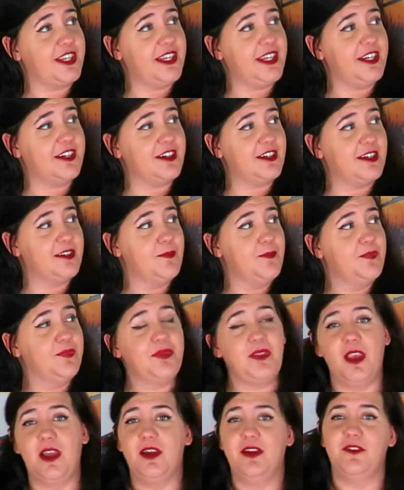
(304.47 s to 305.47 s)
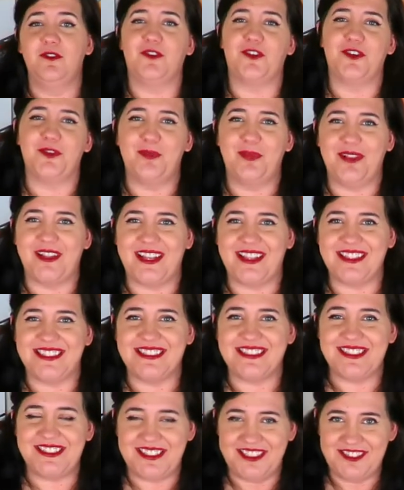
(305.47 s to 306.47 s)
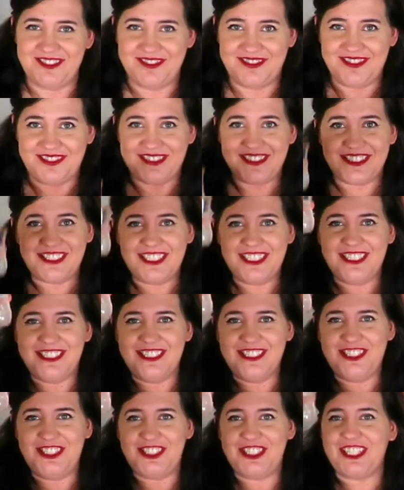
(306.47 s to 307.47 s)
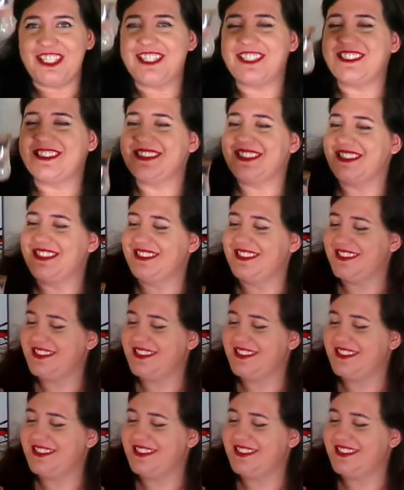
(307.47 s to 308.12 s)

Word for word: here for the playlist. Cheers!